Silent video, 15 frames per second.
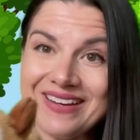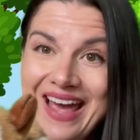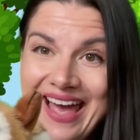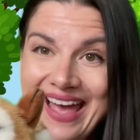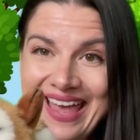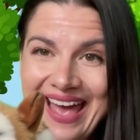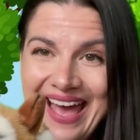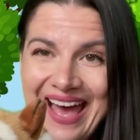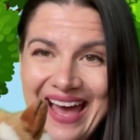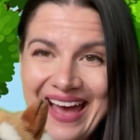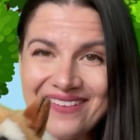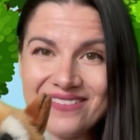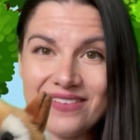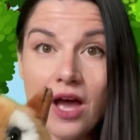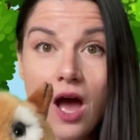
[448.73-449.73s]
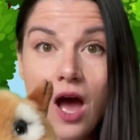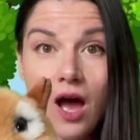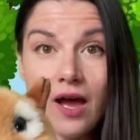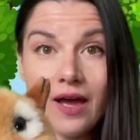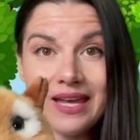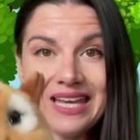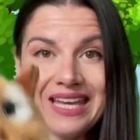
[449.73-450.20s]
I have.
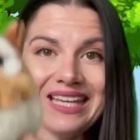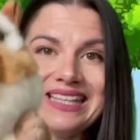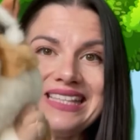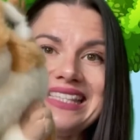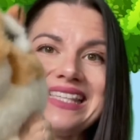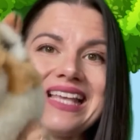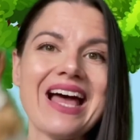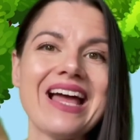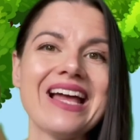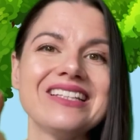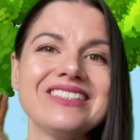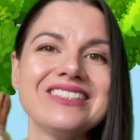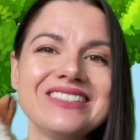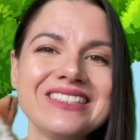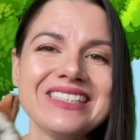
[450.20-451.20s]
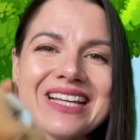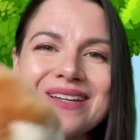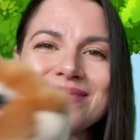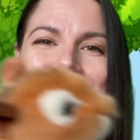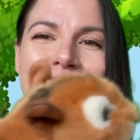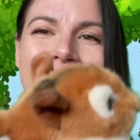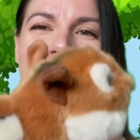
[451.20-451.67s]
It's a
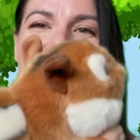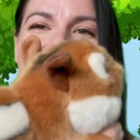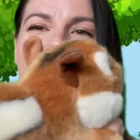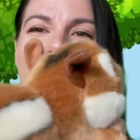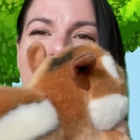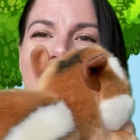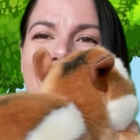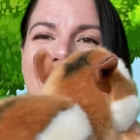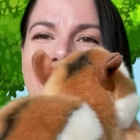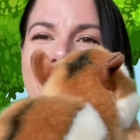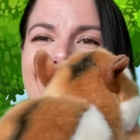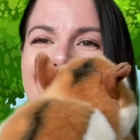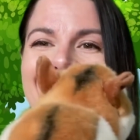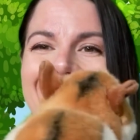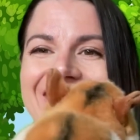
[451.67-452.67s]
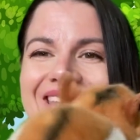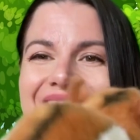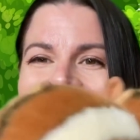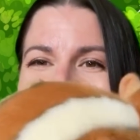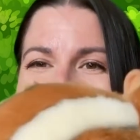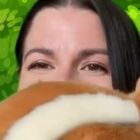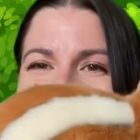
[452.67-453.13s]
chipmunk.
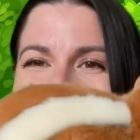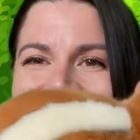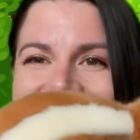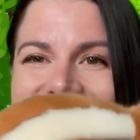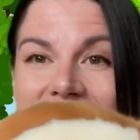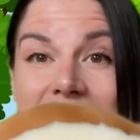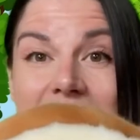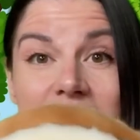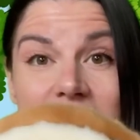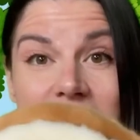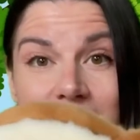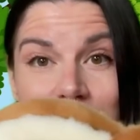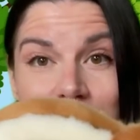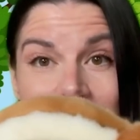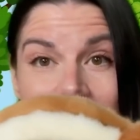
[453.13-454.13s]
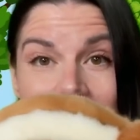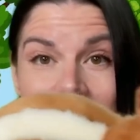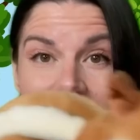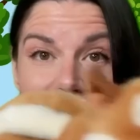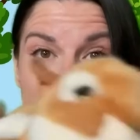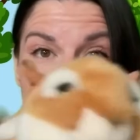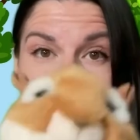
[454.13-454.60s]
Yes,
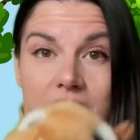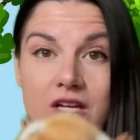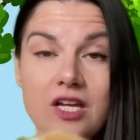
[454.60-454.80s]
chipmunk.